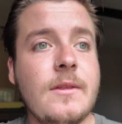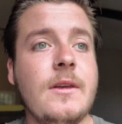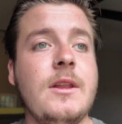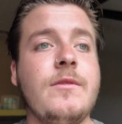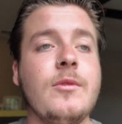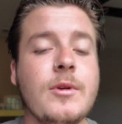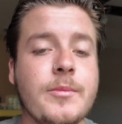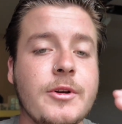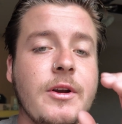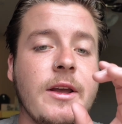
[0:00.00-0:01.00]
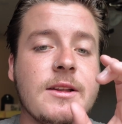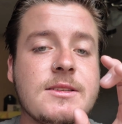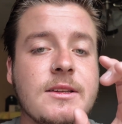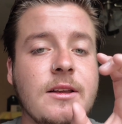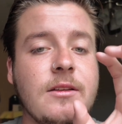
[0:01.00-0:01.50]
And if you were to put your
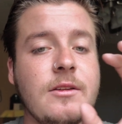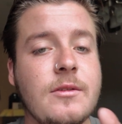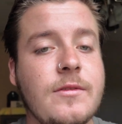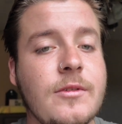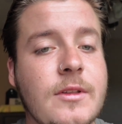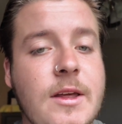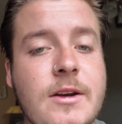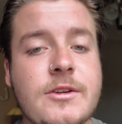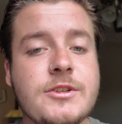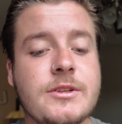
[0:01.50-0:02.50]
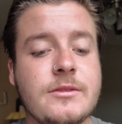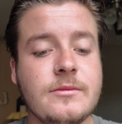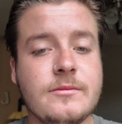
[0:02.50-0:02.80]
hands together, you would feel that energy.